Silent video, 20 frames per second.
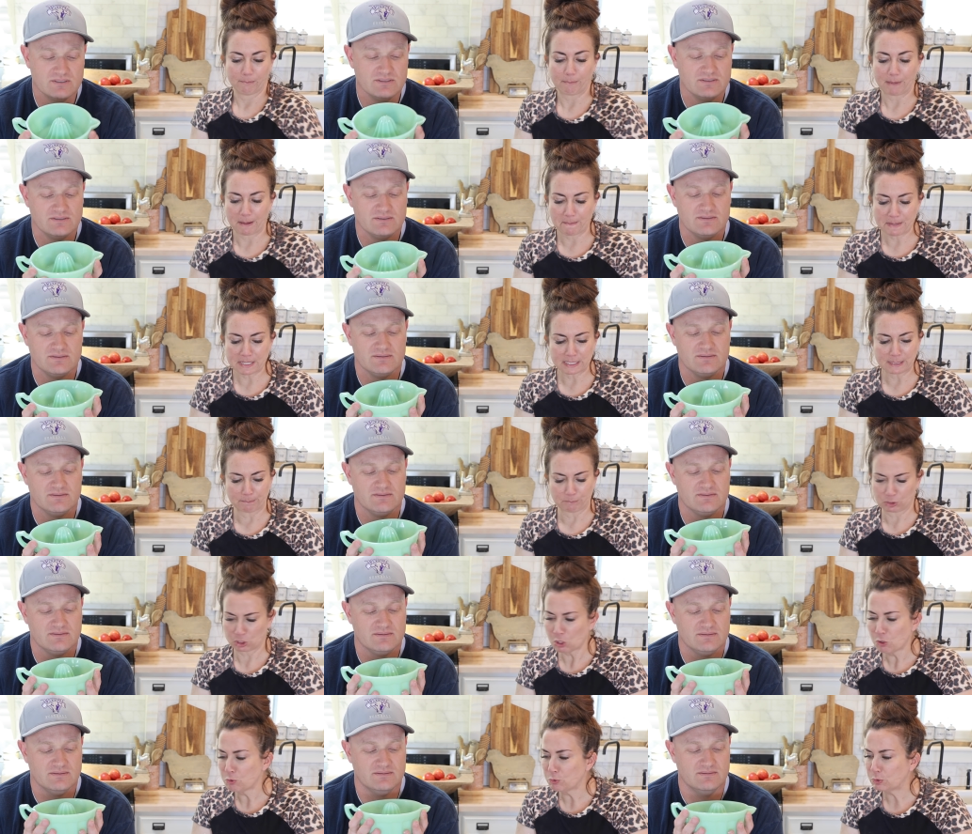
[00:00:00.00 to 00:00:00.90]
Speaker 1: Make me some
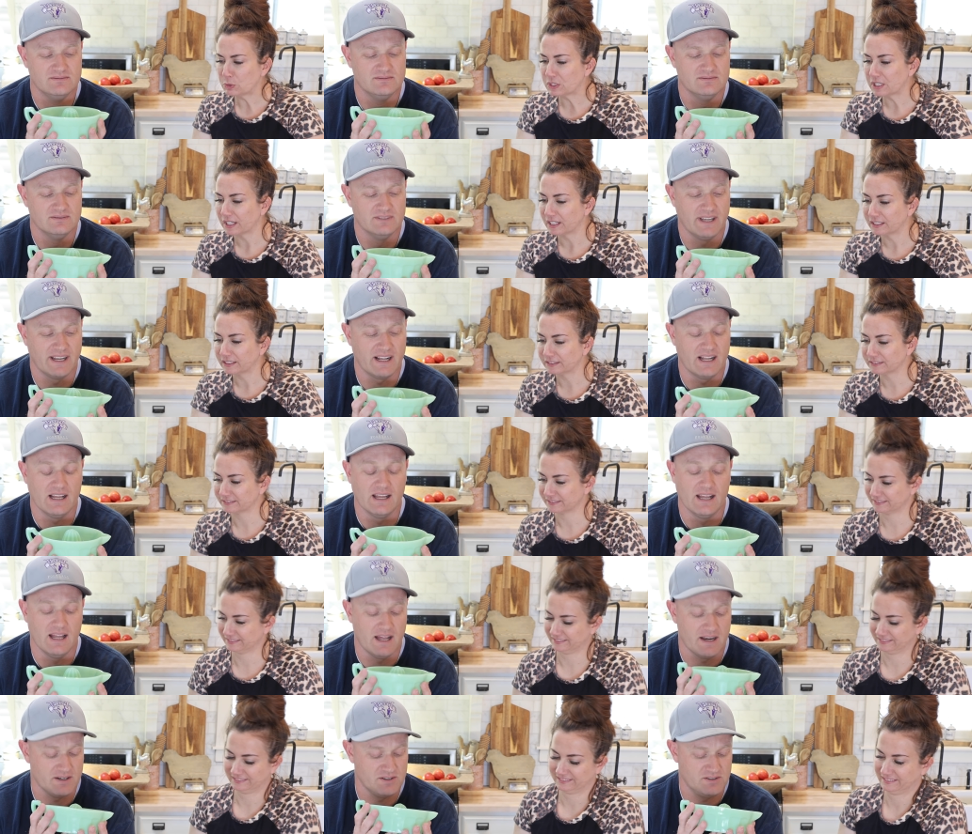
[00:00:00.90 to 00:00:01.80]
juice.
Speaker 2: Like a
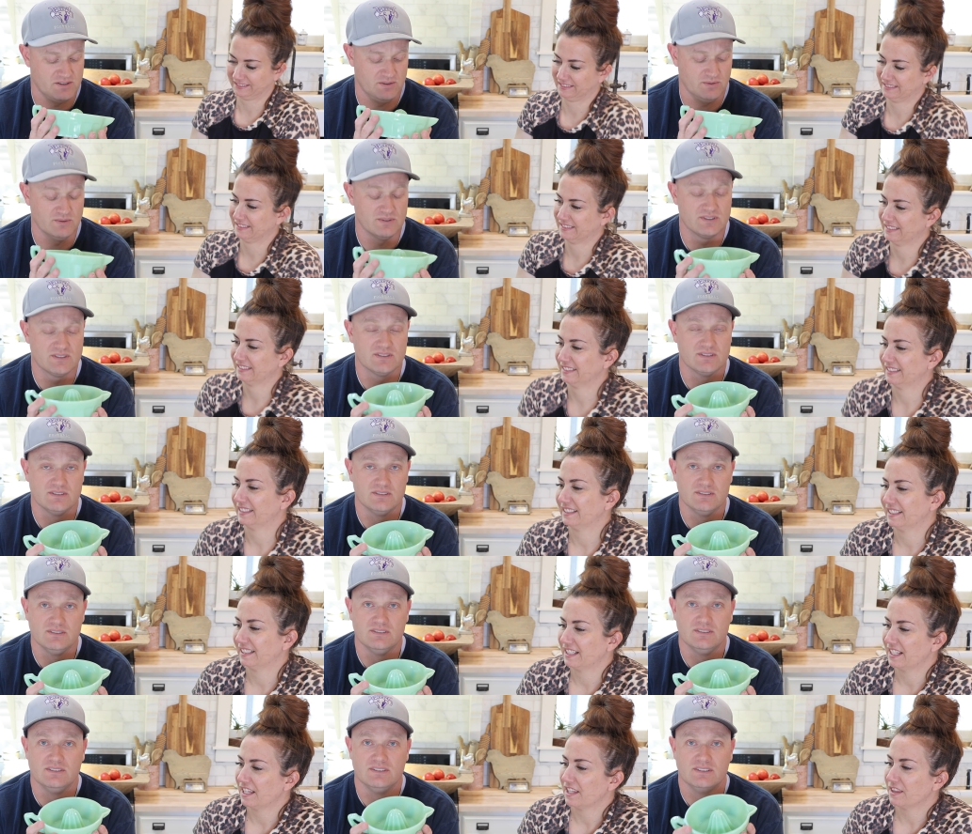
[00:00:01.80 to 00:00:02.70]
lot of juice.
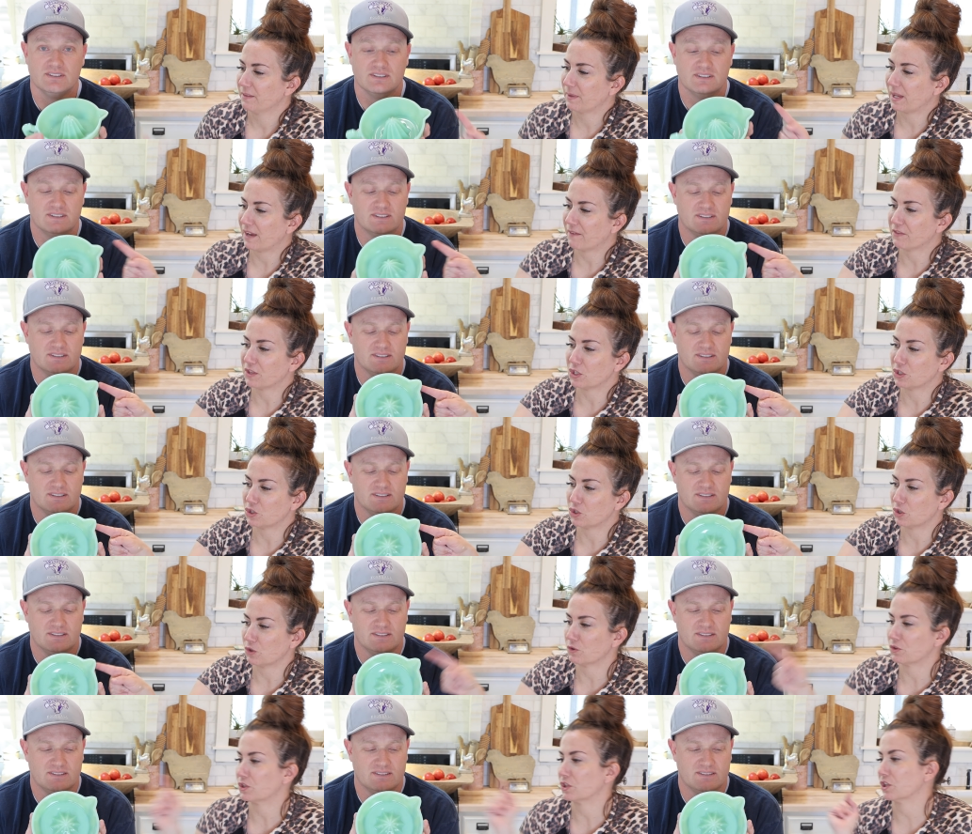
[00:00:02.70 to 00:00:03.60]
Speaker 1: We have the
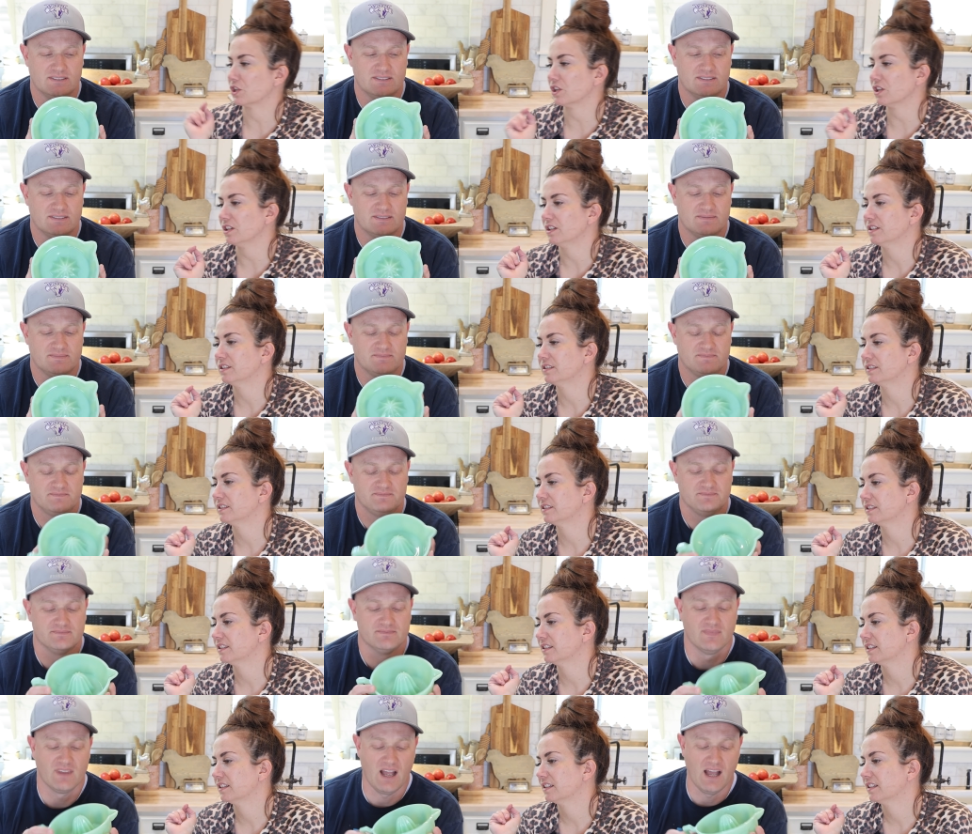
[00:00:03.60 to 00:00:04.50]
juicer.
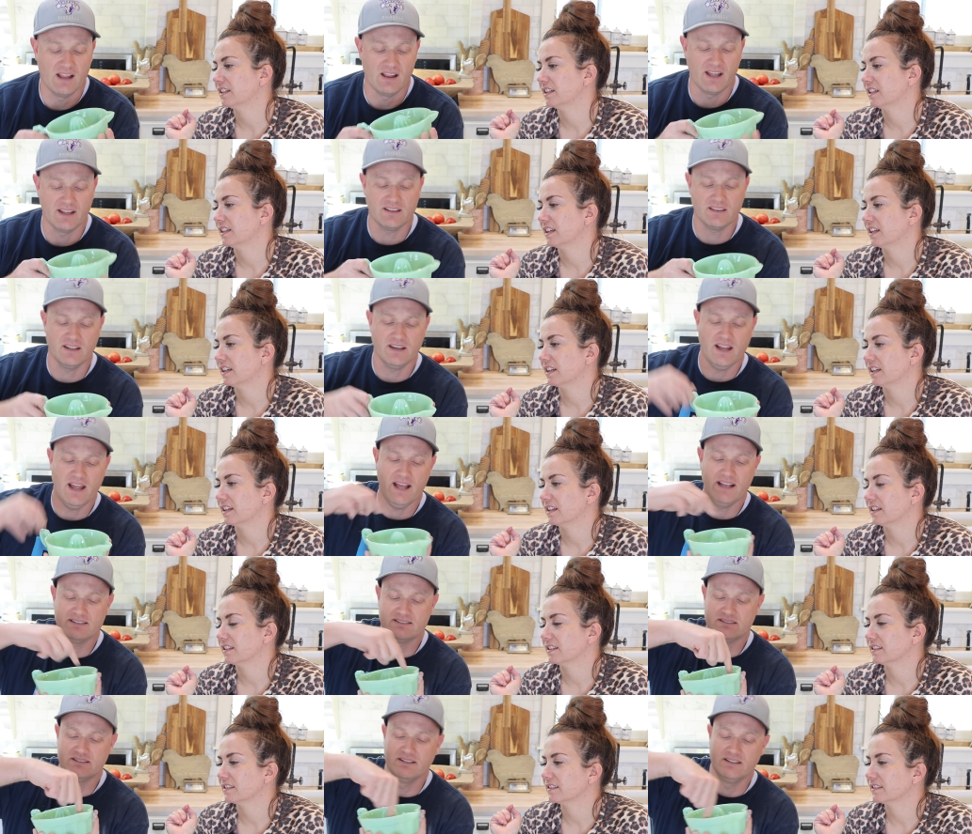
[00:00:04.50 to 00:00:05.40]
Speaker 2: I like that it
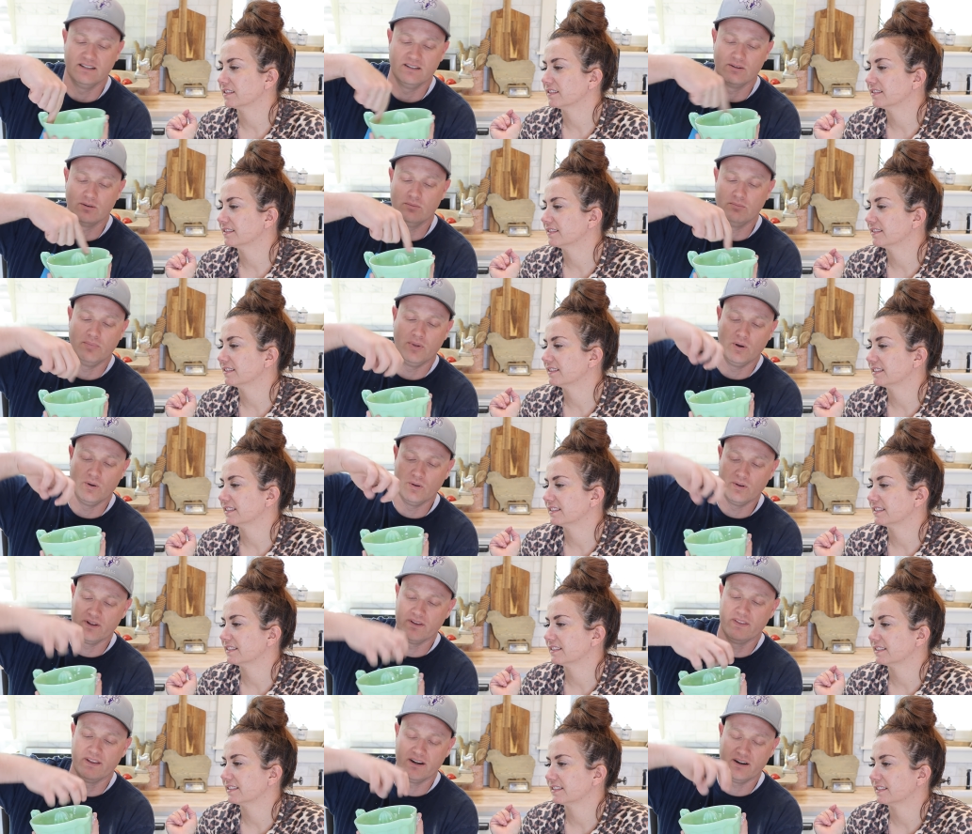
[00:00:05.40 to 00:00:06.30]
has the little bowl
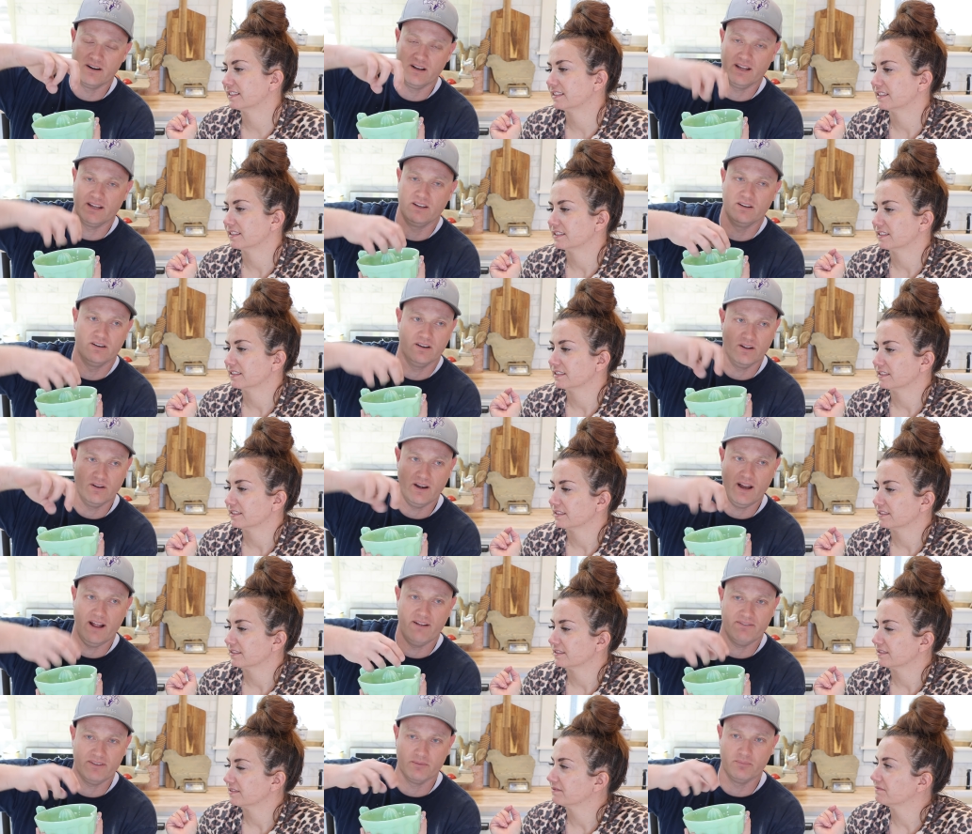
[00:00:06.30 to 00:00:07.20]
in there, like you don't
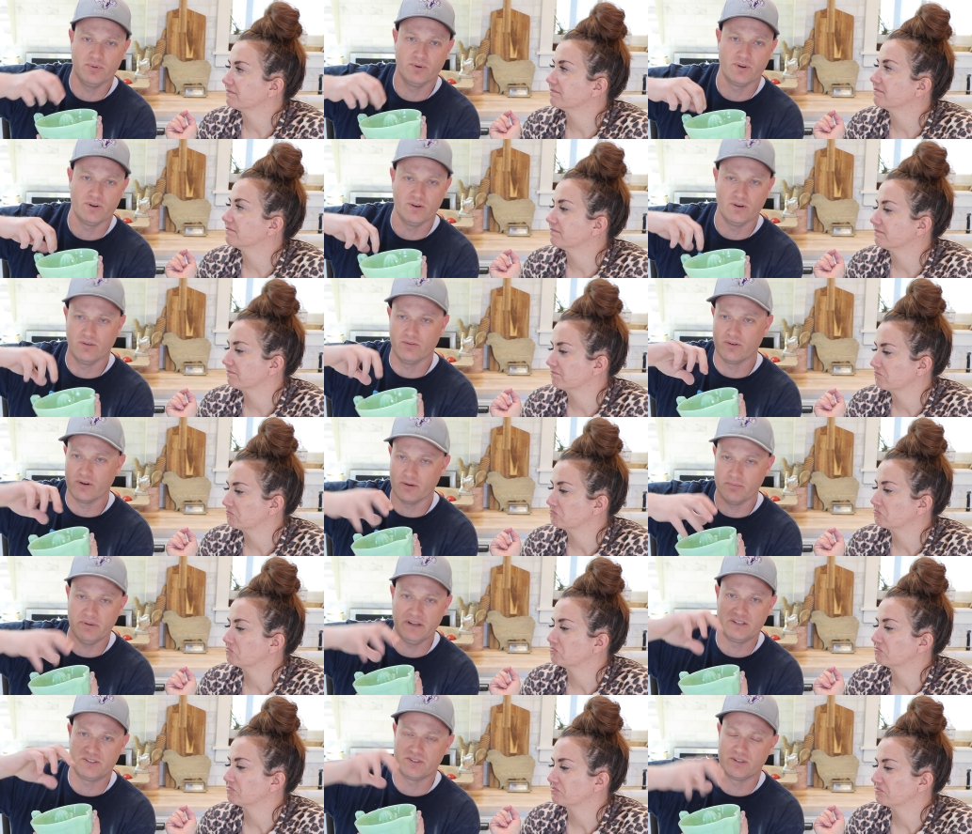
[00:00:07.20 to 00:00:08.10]
have to put it over a
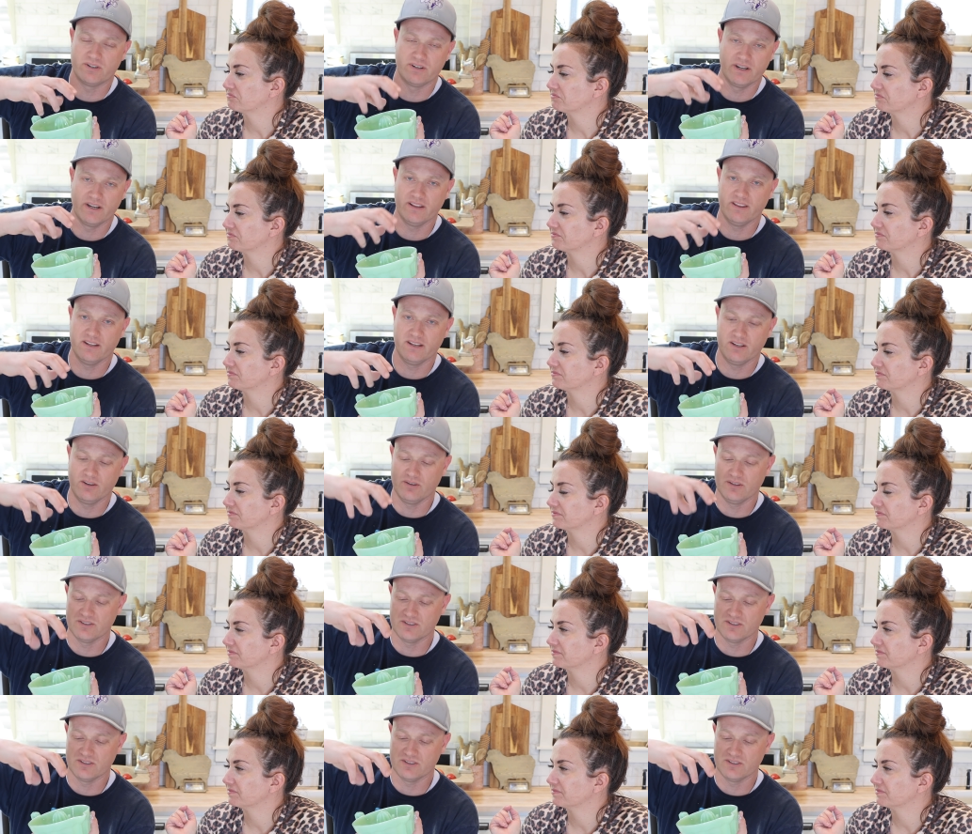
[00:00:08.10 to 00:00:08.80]
pitcher or anything. You